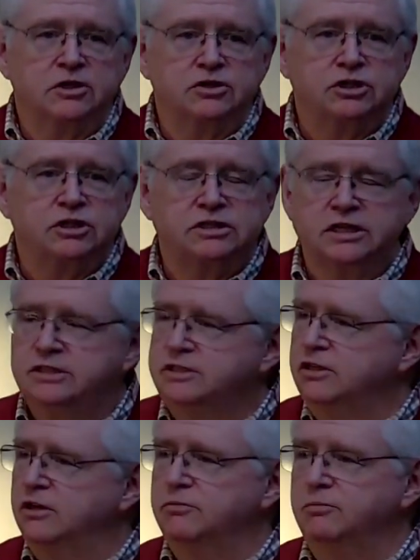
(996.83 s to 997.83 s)
She
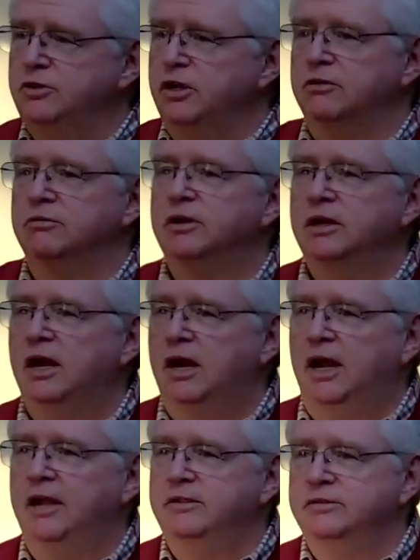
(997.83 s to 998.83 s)
says, you know, no,
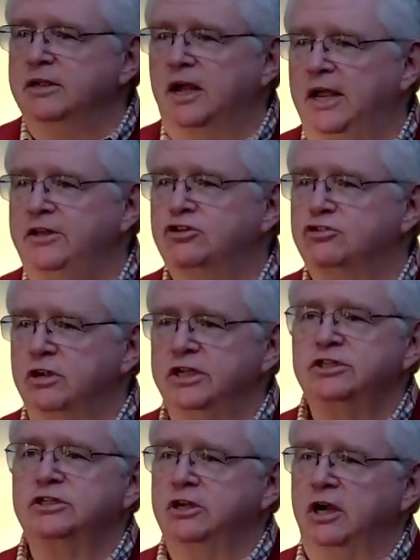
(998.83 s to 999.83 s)
I
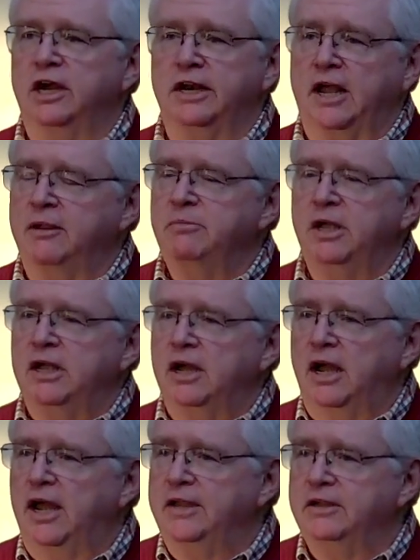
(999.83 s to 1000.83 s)
trust God.
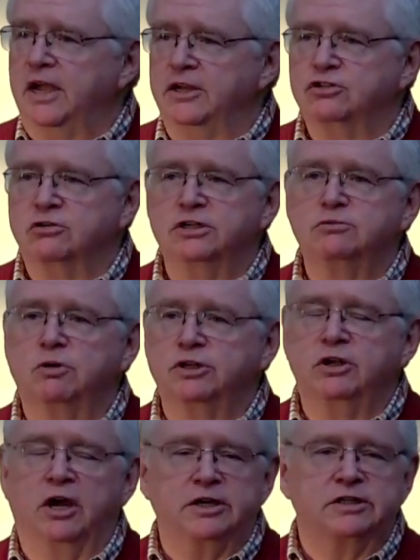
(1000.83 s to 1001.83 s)
I trust
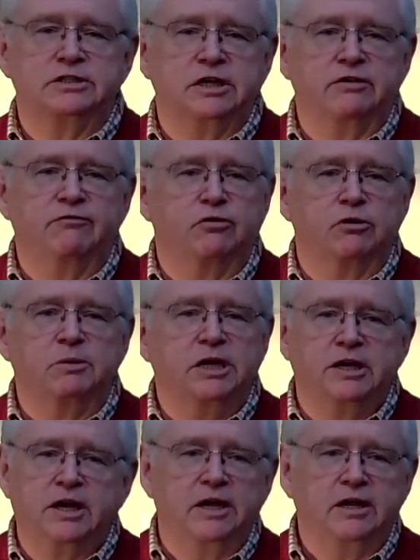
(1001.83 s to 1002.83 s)
what God has done for
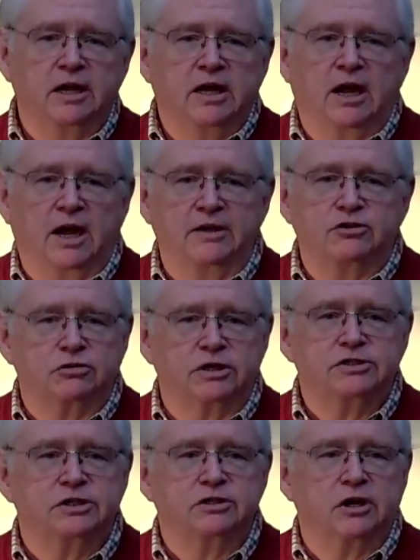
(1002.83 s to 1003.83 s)
me, and I
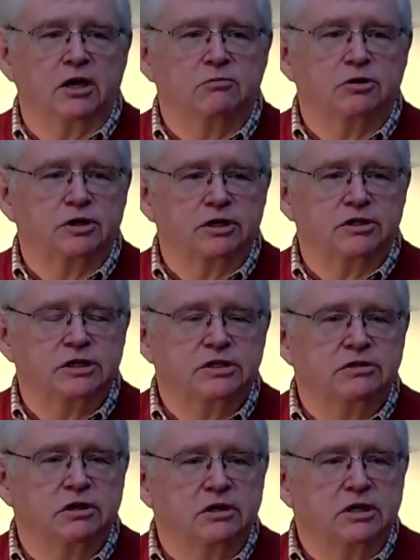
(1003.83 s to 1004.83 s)
trust that God will
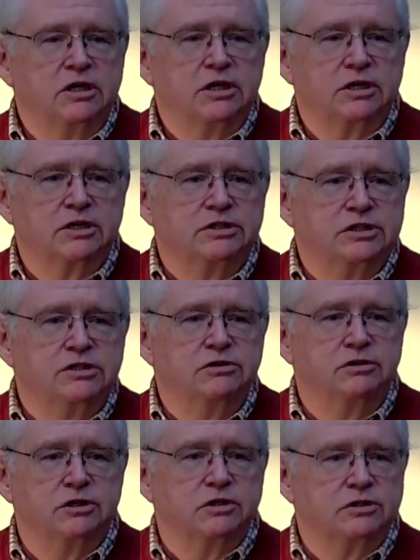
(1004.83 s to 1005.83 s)
continue
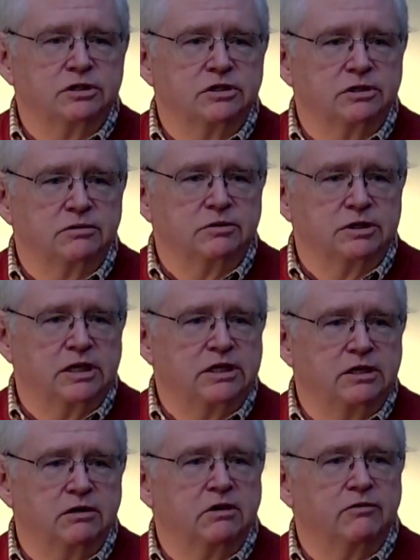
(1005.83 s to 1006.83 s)
to
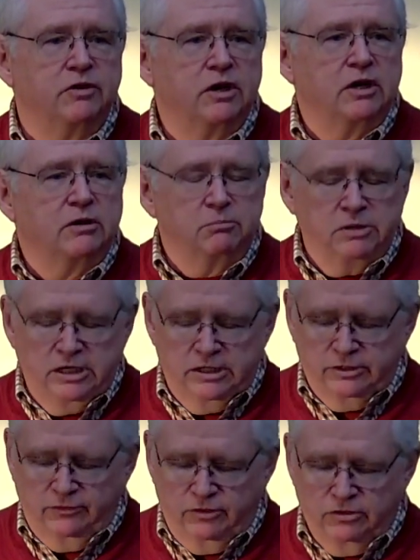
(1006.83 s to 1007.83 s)
take care of me
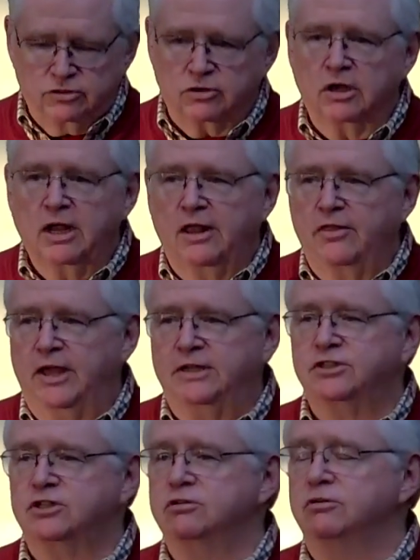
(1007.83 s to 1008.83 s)
in the future.
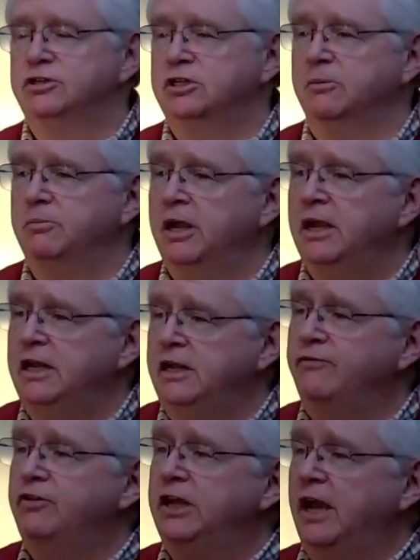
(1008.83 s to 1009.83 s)
That's stewardship.
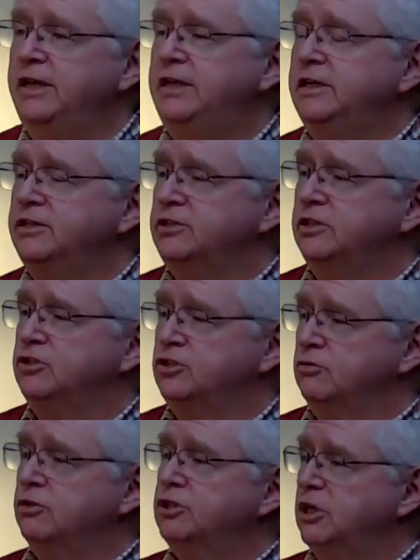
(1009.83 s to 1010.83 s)
If the idea is that
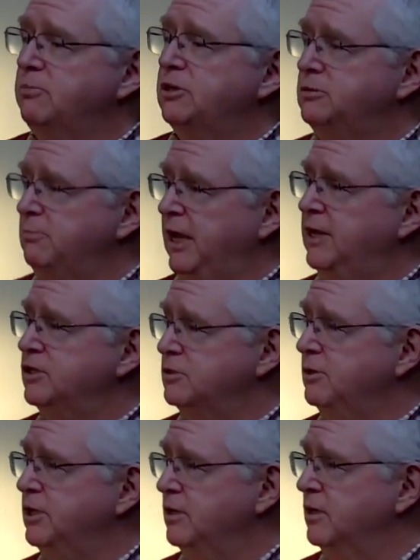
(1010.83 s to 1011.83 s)
stewardship is
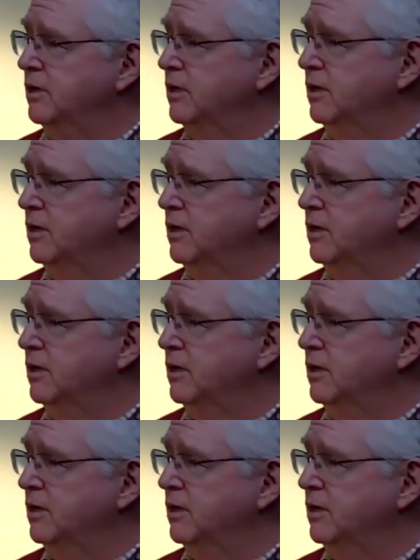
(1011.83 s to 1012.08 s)
management,